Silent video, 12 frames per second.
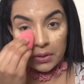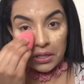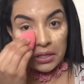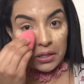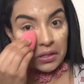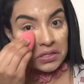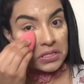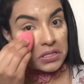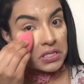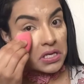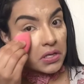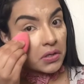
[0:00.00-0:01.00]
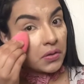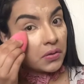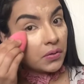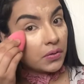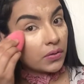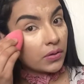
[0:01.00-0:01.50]
blend
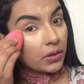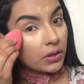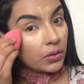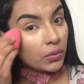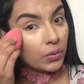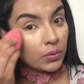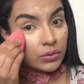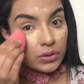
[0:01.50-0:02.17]
until you